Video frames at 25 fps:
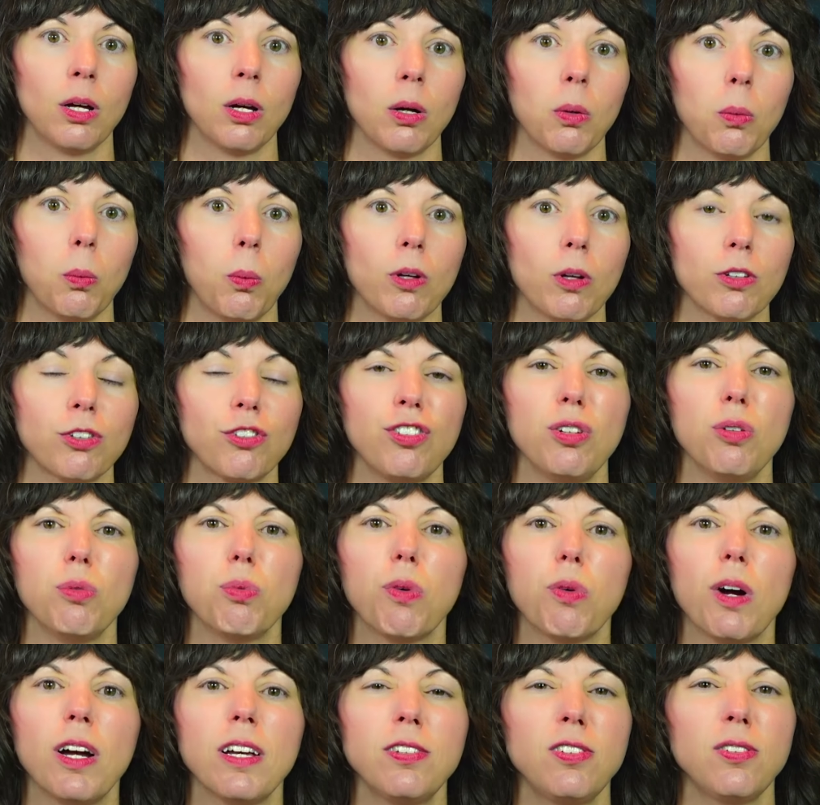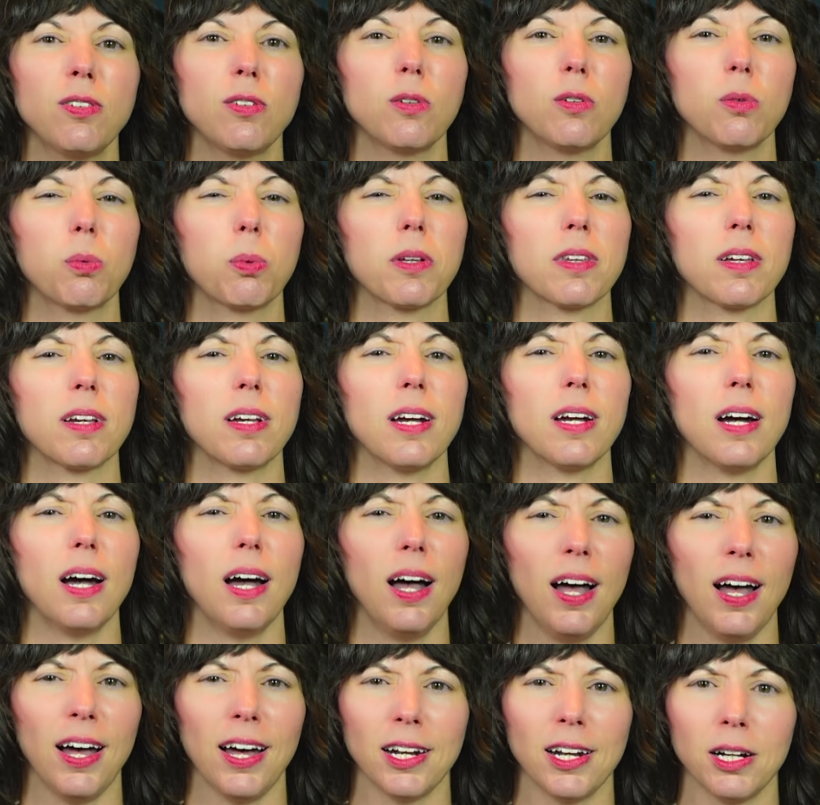While she wrestled with
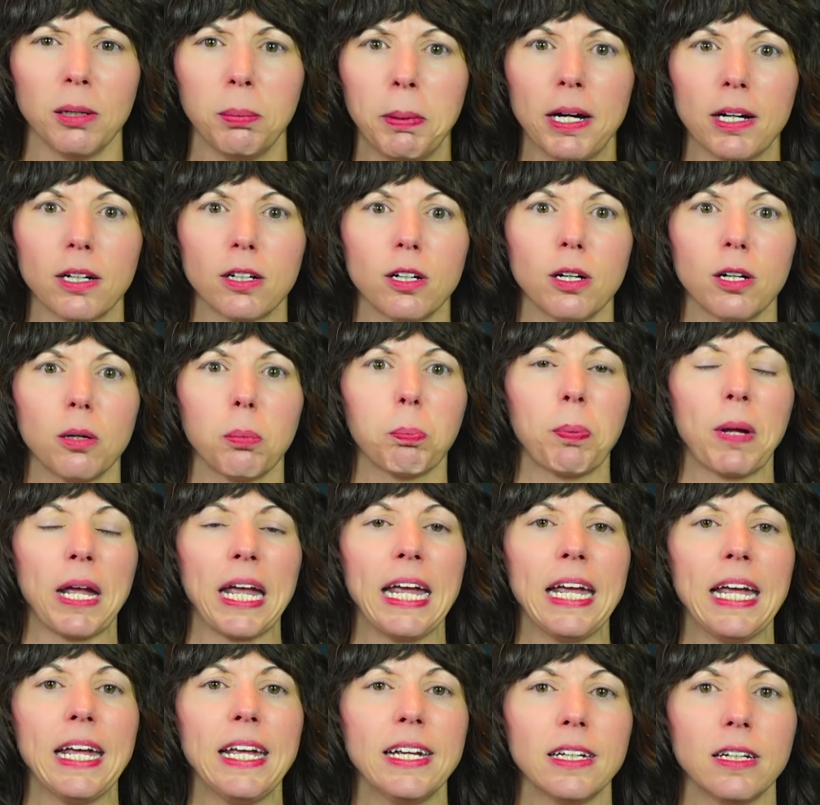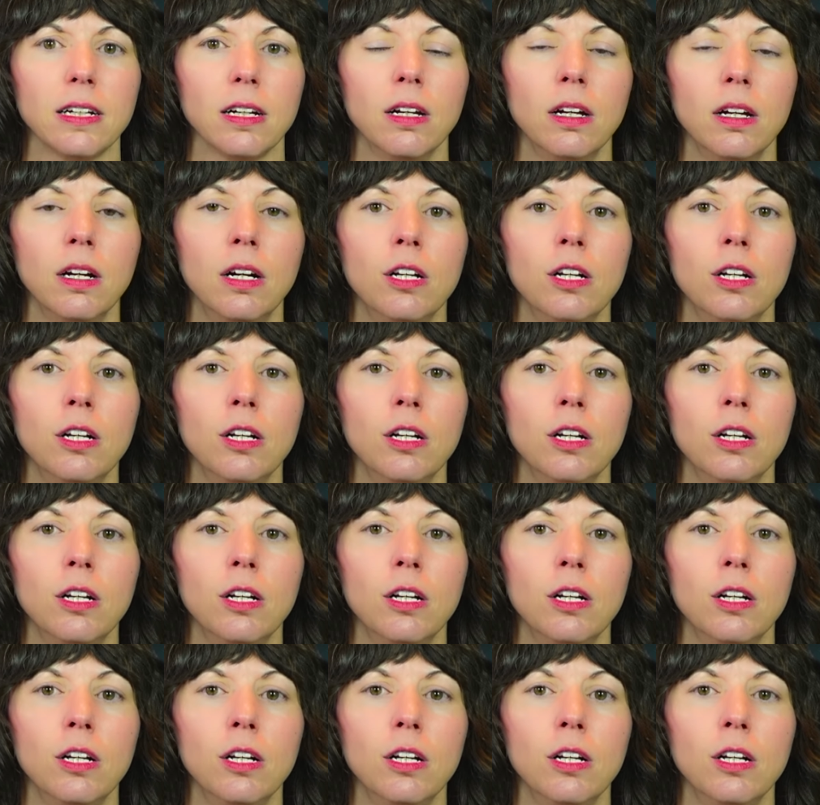God about her pain,